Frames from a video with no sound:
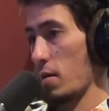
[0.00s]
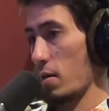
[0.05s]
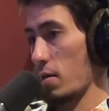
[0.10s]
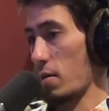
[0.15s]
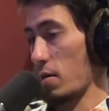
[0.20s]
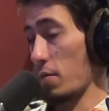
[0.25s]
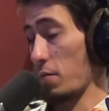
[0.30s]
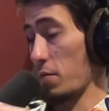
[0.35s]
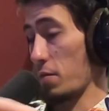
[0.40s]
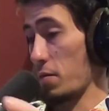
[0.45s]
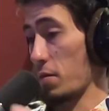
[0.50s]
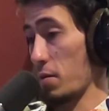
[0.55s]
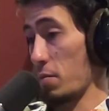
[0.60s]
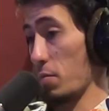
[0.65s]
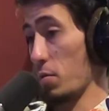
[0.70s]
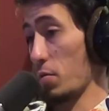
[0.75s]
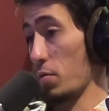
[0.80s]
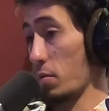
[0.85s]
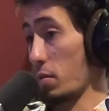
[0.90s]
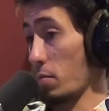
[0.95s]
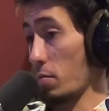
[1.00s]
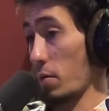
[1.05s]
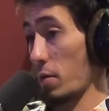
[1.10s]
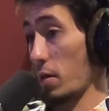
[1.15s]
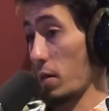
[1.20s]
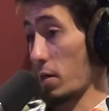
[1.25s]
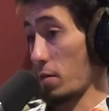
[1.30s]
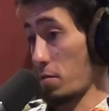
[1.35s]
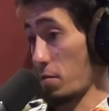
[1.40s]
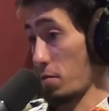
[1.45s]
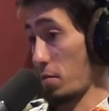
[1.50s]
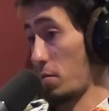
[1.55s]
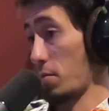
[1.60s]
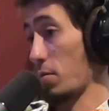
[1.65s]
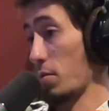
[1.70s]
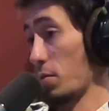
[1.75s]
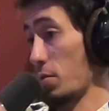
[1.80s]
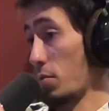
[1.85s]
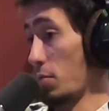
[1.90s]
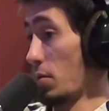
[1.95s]
and I'll have the cymbals and the percussion
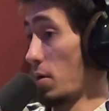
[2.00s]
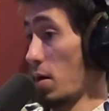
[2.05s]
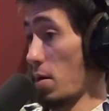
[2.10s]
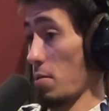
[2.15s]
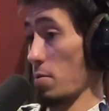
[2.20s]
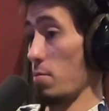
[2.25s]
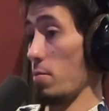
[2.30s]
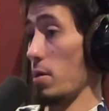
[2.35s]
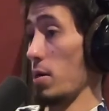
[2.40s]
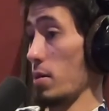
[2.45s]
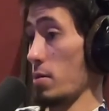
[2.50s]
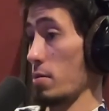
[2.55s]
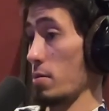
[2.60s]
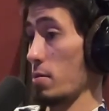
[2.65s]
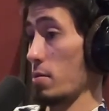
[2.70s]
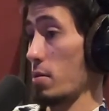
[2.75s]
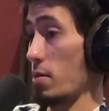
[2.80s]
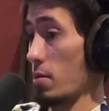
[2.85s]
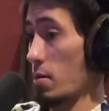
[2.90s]
going to another bus.